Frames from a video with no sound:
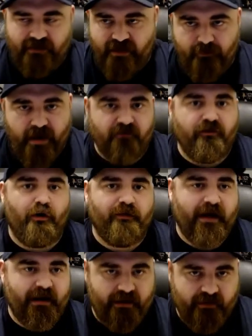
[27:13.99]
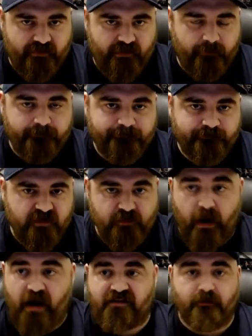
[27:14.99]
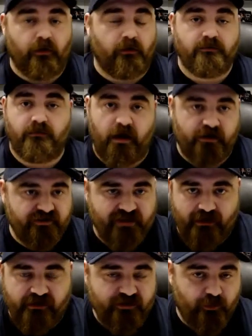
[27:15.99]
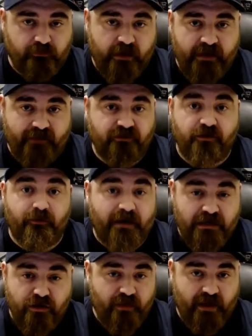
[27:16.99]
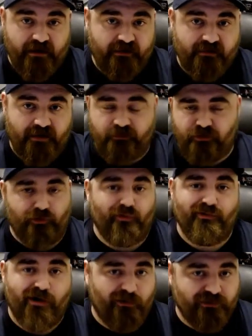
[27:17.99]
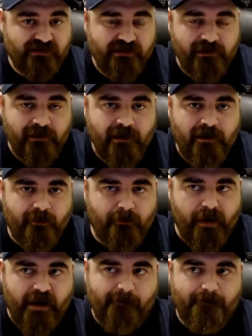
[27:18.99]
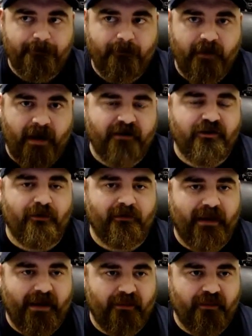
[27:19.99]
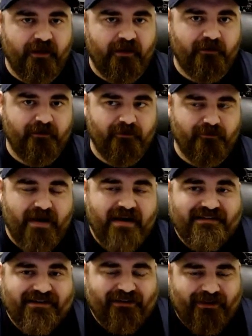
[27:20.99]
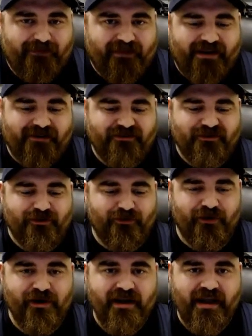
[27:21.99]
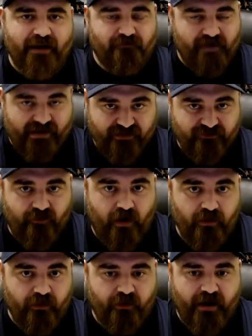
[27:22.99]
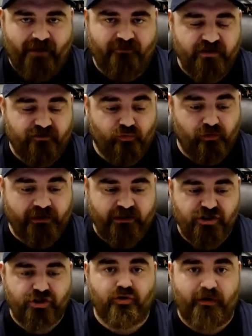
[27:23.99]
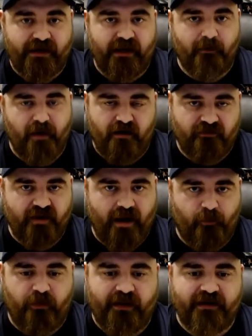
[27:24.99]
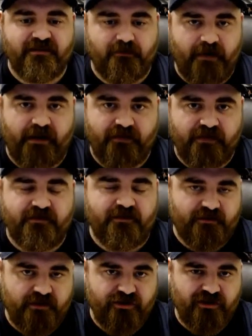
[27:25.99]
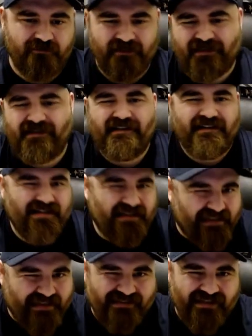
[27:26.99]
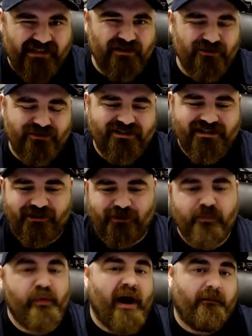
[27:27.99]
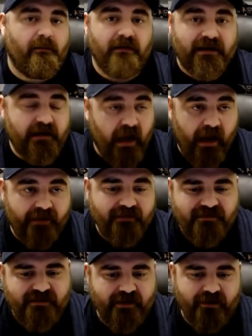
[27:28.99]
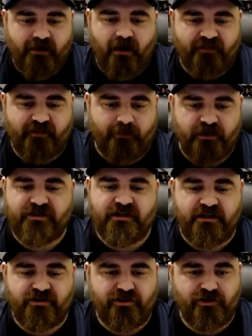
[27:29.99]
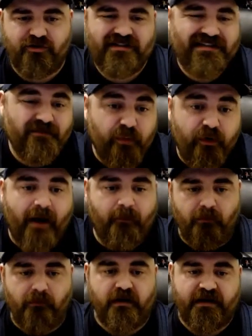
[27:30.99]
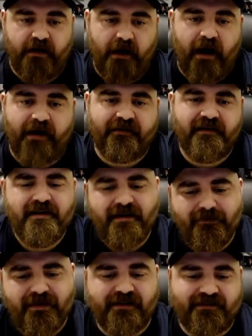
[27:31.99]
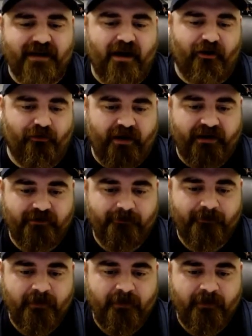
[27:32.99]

He may have known that ahead of time. It's possible Hunter Sallis and, and Efton Reid knew that ahead of time too. Who knows? But I don't like that. Basically, players who advance farther have this really shrinking amount of time where they get to make this decision. Is it a huge deal? Probably not. Is it going to cause a bunch of issues? Eh, probably not, but it's not great.